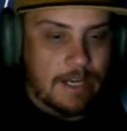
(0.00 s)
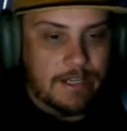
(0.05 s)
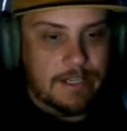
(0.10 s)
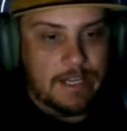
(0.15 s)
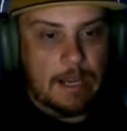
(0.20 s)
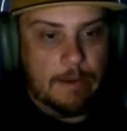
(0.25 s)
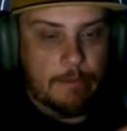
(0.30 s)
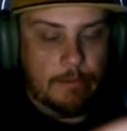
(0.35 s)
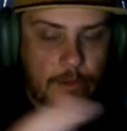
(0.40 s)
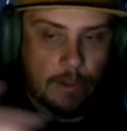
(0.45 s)
I
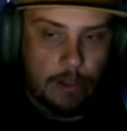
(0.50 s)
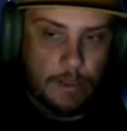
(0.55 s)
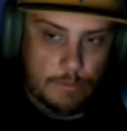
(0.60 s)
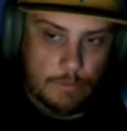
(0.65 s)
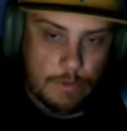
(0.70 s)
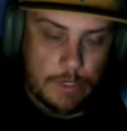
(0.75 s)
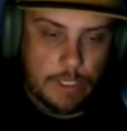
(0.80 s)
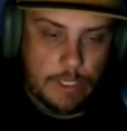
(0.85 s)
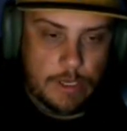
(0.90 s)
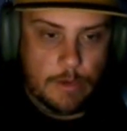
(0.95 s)
tied the
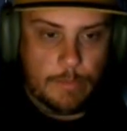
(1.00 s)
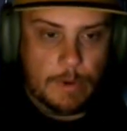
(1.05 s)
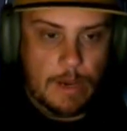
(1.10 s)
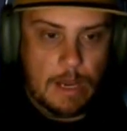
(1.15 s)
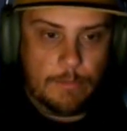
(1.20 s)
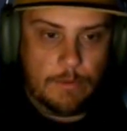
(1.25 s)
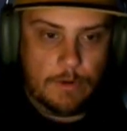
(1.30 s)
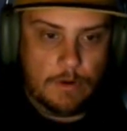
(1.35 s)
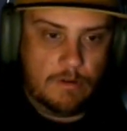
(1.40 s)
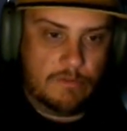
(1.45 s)
Rico
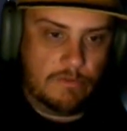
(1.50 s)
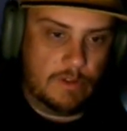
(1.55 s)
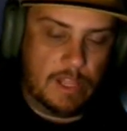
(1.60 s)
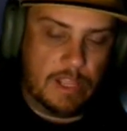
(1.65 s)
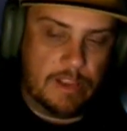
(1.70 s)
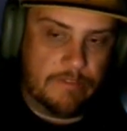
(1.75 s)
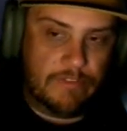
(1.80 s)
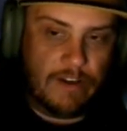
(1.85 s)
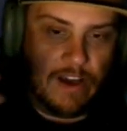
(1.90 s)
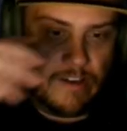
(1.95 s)
popper on for
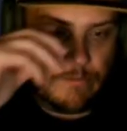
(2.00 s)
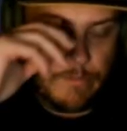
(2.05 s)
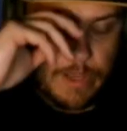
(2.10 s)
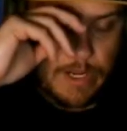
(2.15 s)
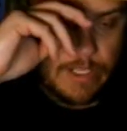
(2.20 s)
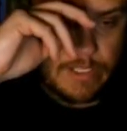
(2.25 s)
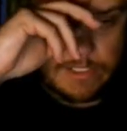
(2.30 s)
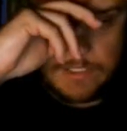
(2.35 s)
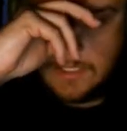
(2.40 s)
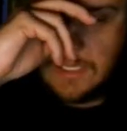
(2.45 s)
like five
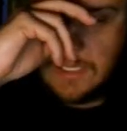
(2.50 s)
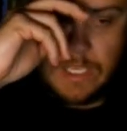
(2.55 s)
minutes,